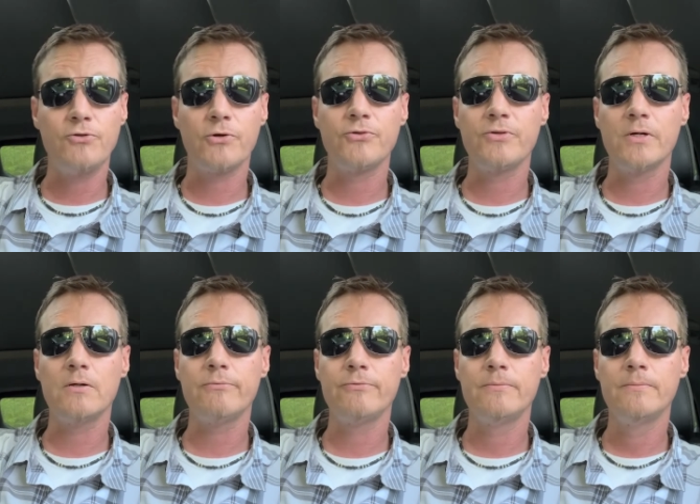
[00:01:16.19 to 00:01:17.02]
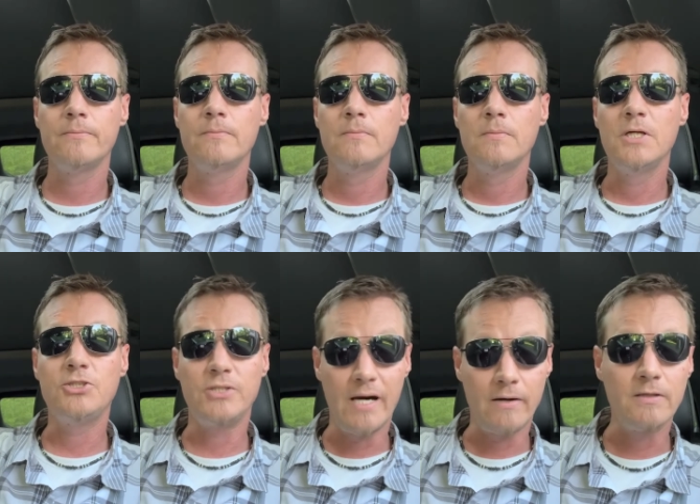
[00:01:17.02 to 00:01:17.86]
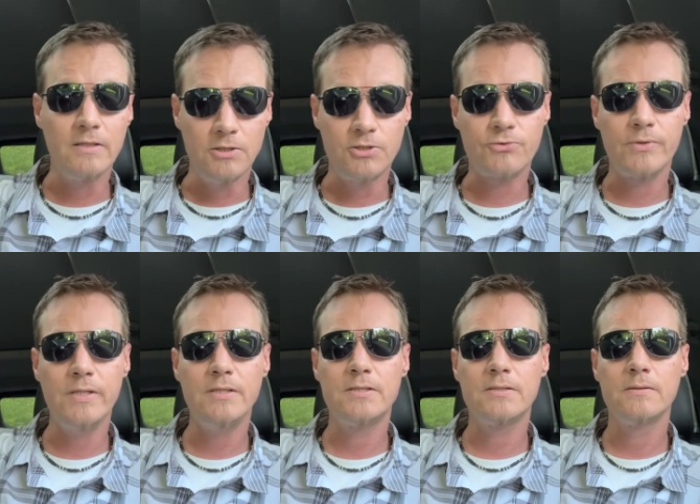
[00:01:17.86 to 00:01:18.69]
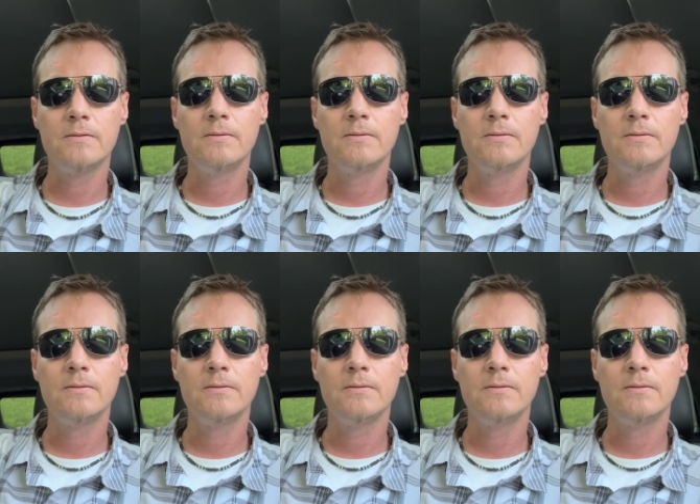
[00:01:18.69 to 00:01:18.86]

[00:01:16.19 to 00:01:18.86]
herself. Is she out in these streets?